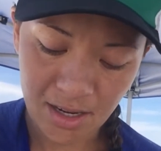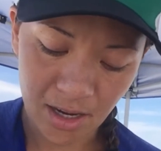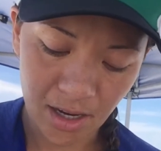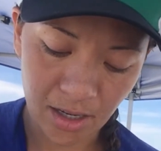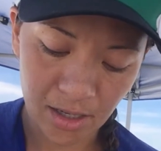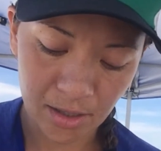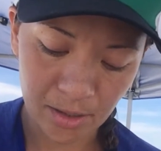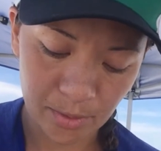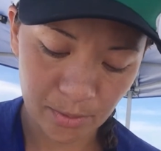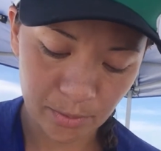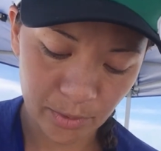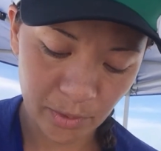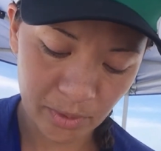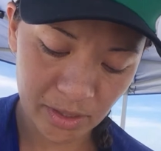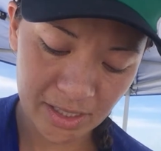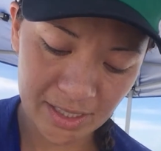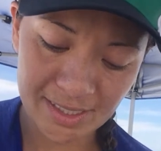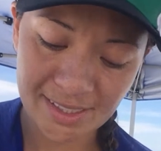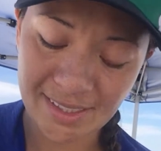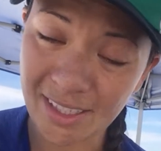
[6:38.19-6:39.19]
um, we
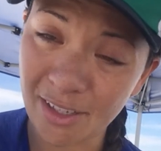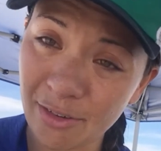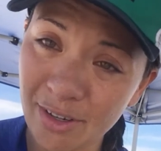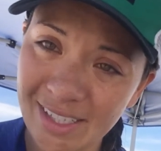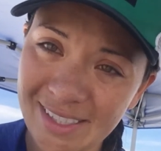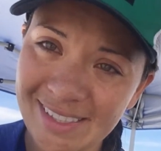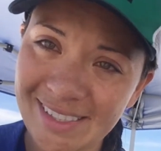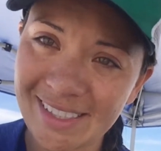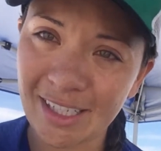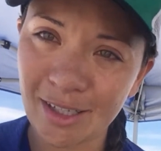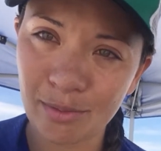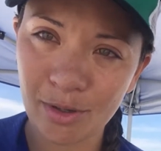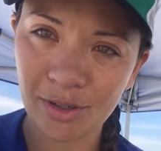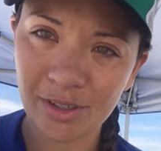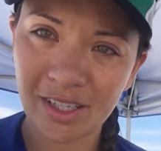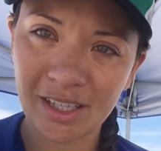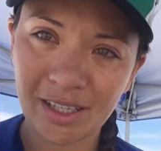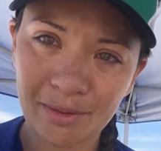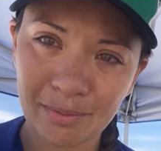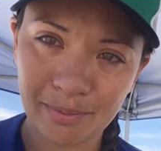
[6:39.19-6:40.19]
wanted a sunrise
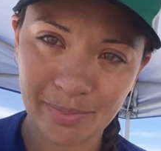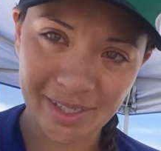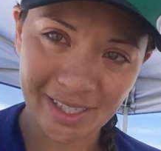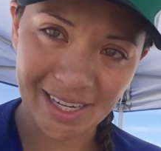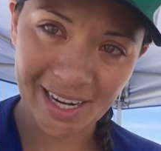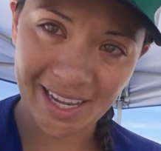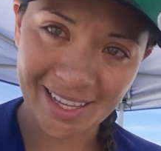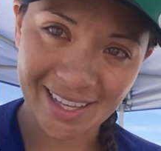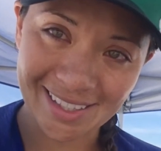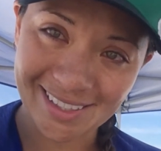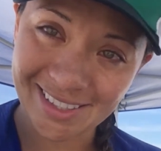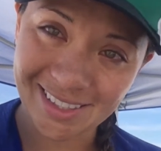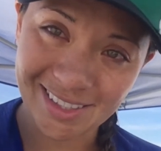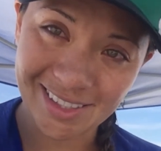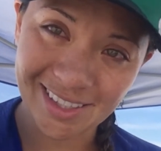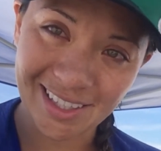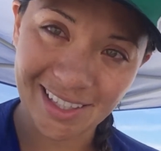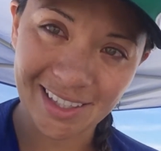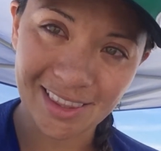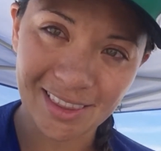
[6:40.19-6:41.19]
ceremony, but I guess
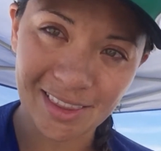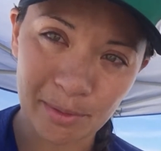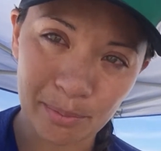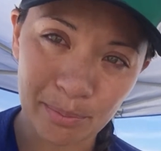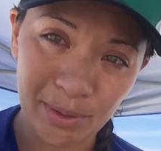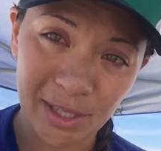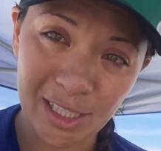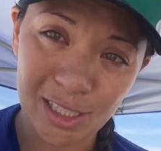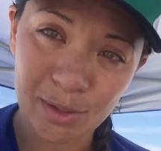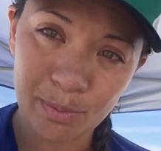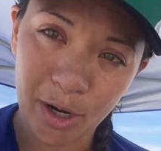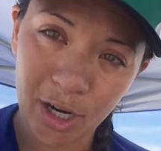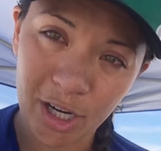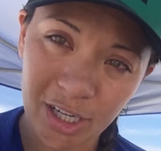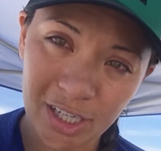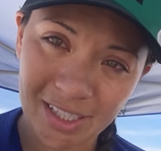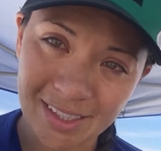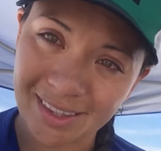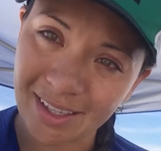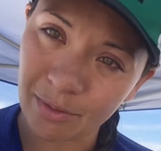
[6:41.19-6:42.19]
like the beach
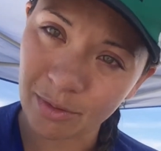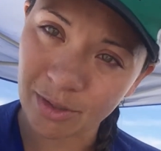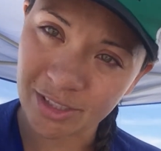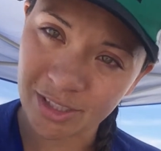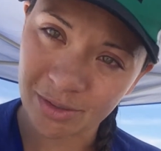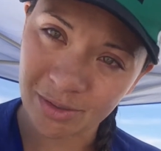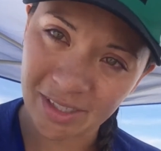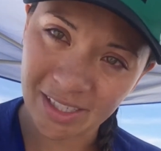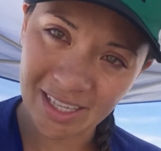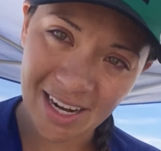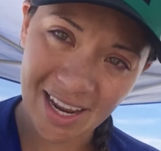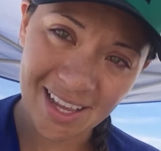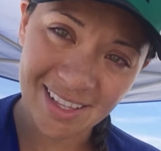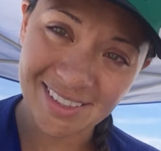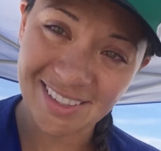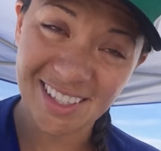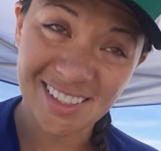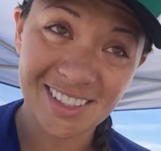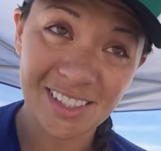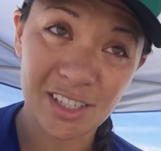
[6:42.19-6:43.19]
park that we're doing it
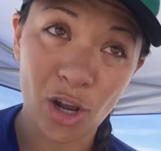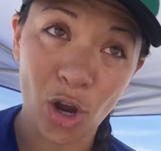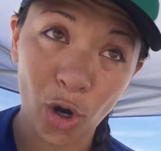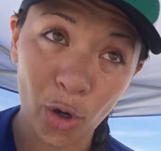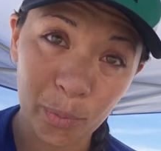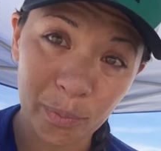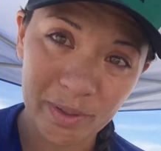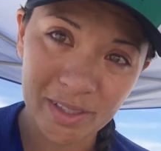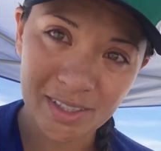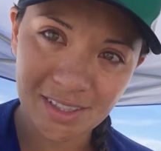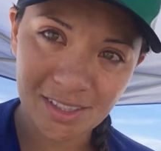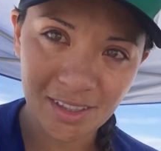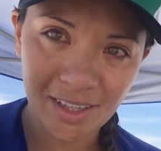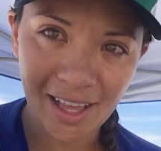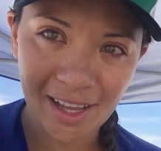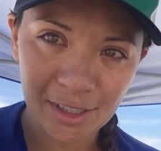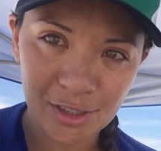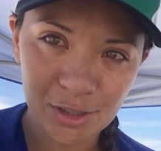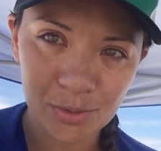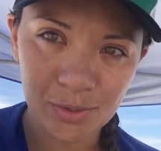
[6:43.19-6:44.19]
at doesn't open till
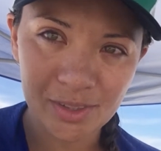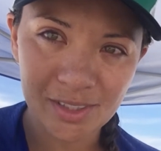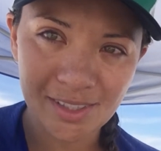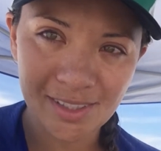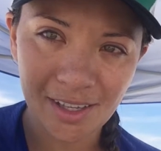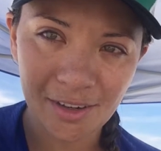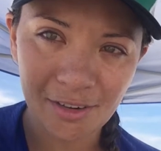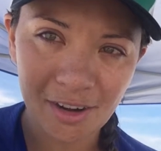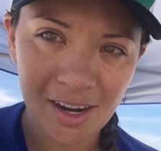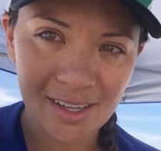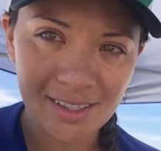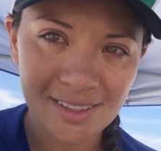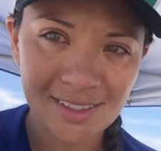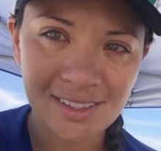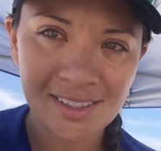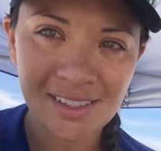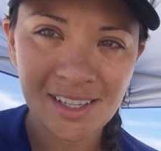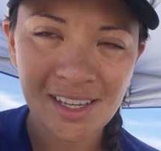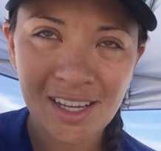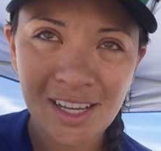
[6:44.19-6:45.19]
actual sunrise.
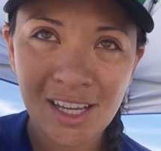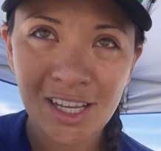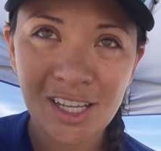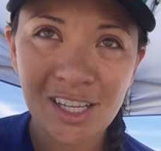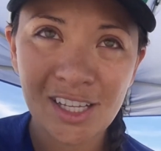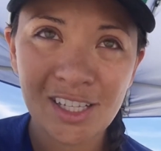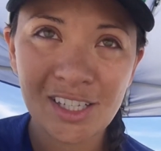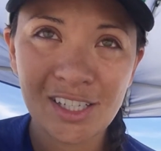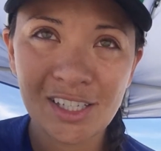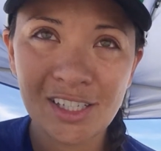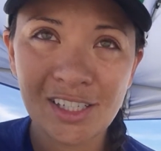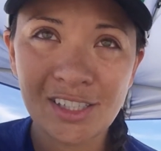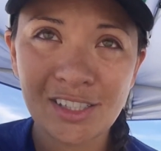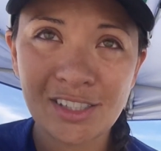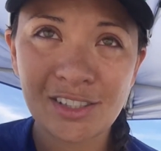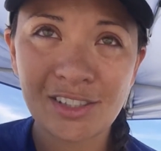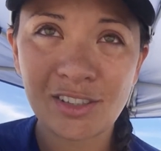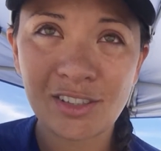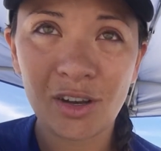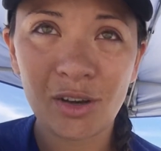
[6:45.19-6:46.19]

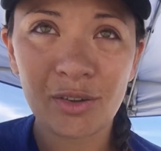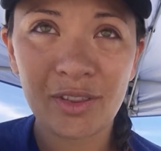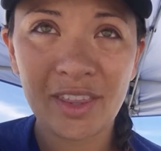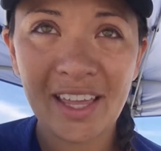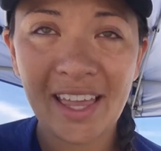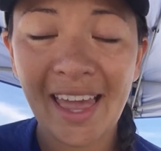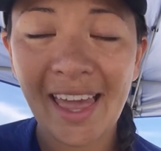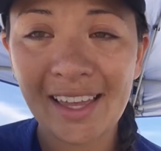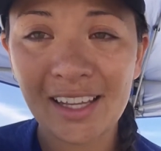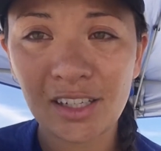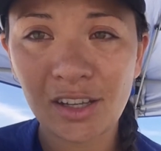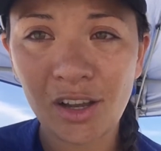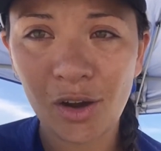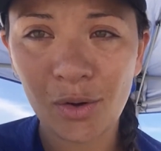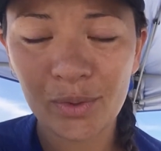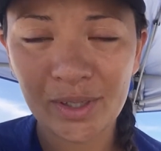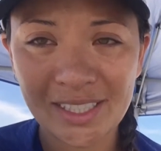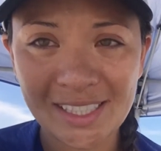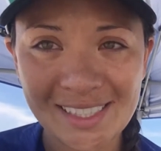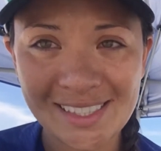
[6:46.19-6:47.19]
So they can't
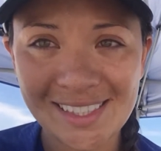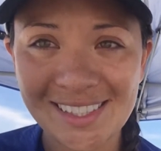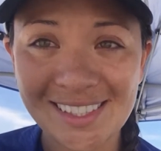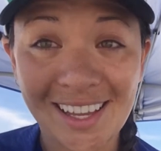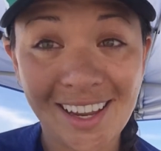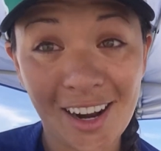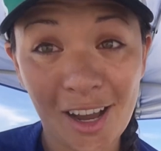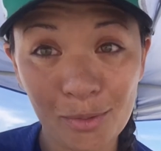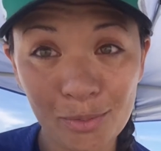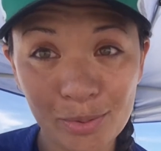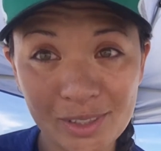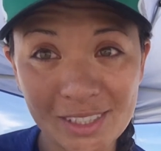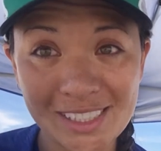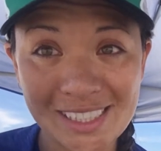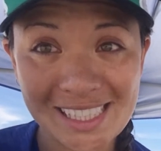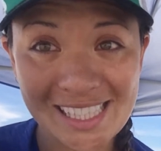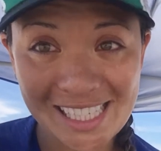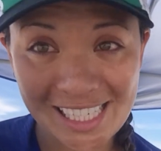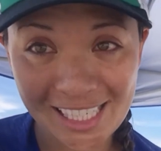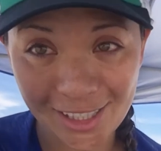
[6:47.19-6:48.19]
go in and set up
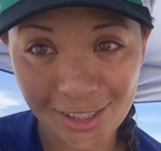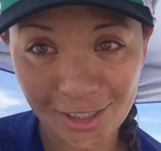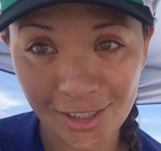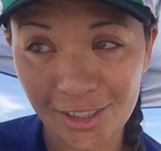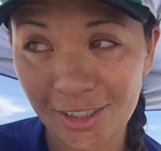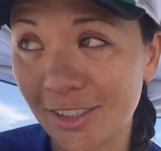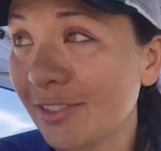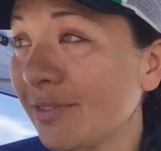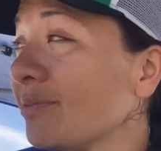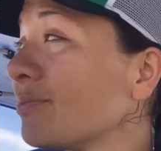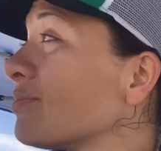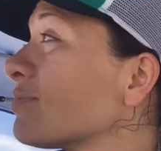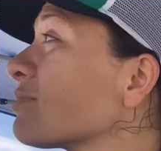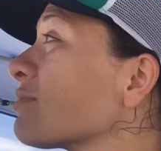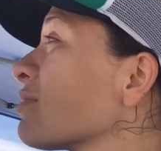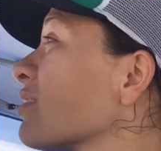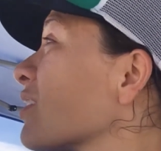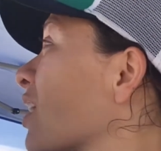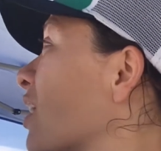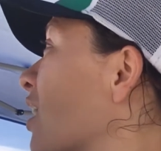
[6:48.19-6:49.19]
until,
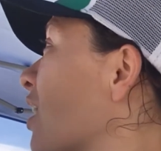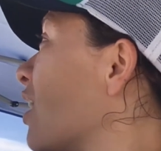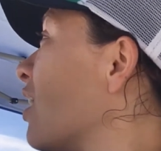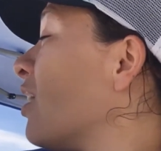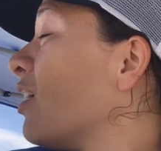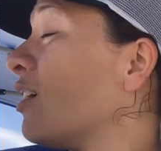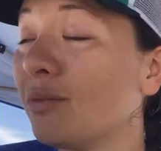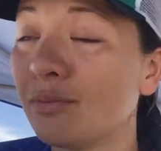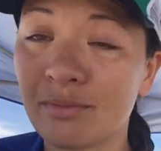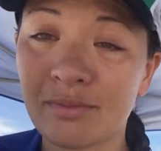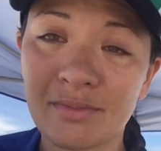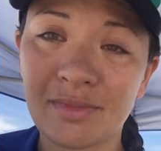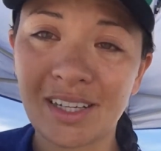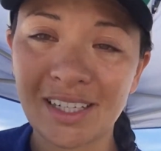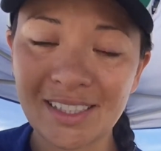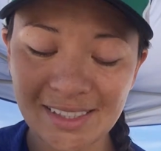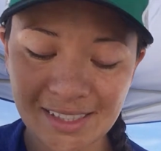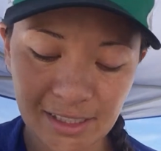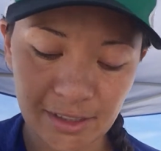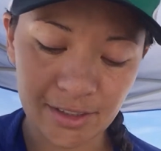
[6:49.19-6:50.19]
um,
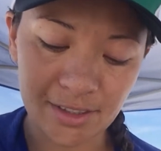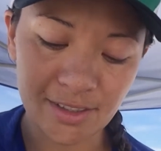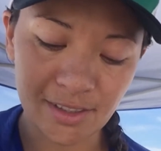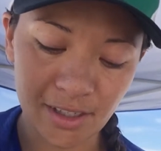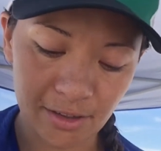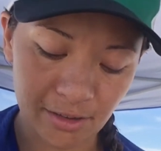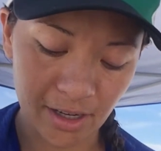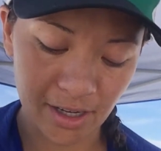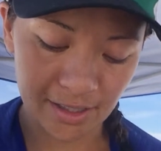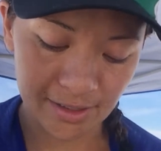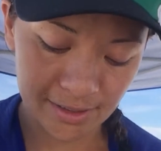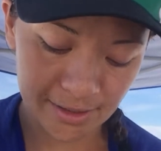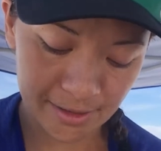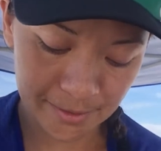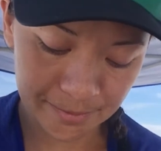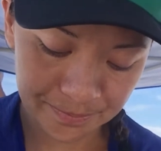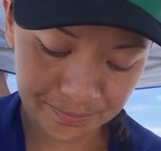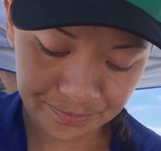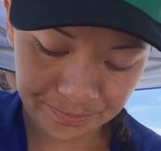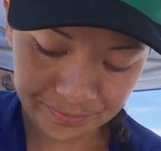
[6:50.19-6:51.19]
until sunrise.